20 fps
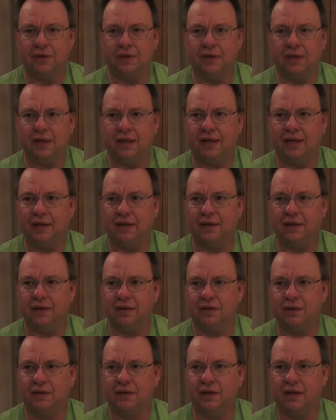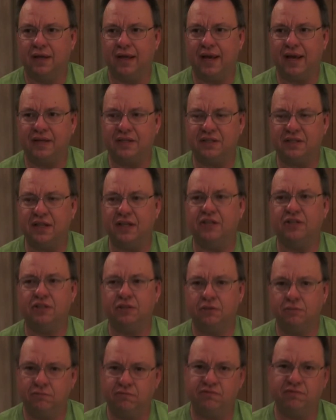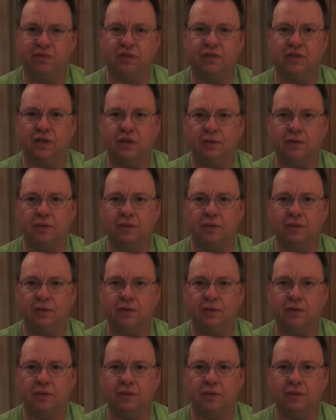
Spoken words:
and they had a gas station filled